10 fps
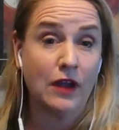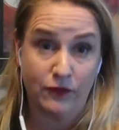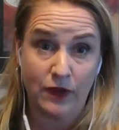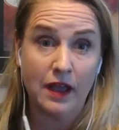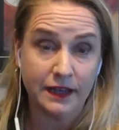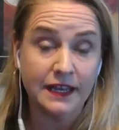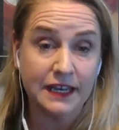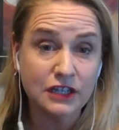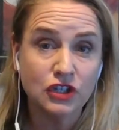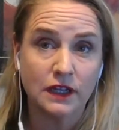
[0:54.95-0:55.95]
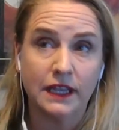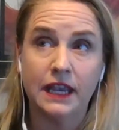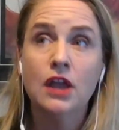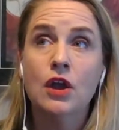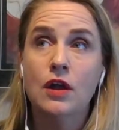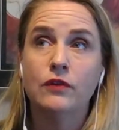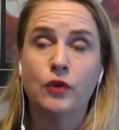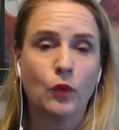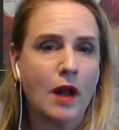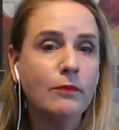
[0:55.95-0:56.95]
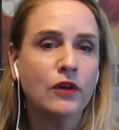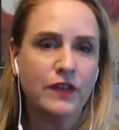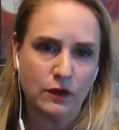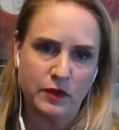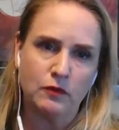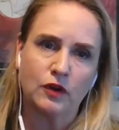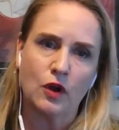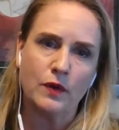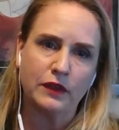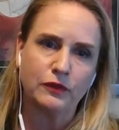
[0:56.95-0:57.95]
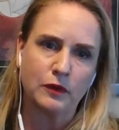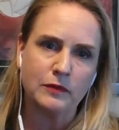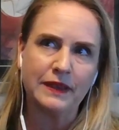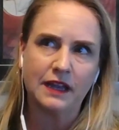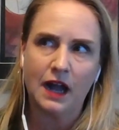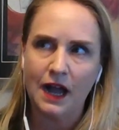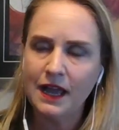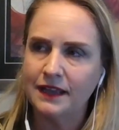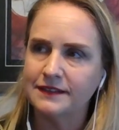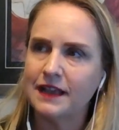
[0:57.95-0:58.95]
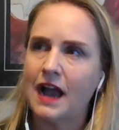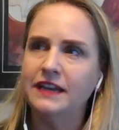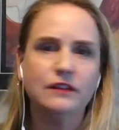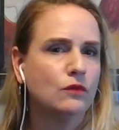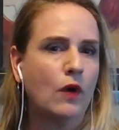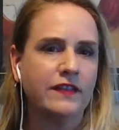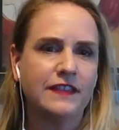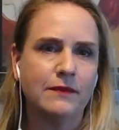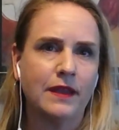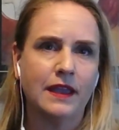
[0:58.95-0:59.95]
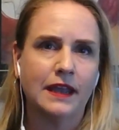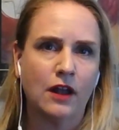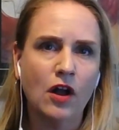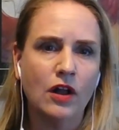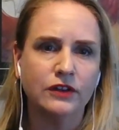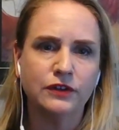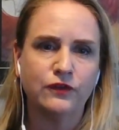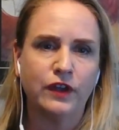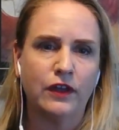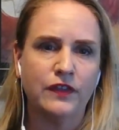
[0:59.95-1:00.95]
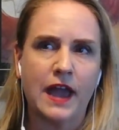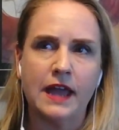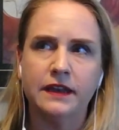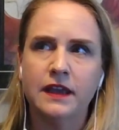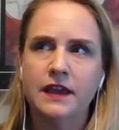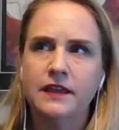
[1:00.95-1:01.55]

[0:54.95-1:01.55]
uh, initially the rumble that we were going through because I didn't want them at all to feel that,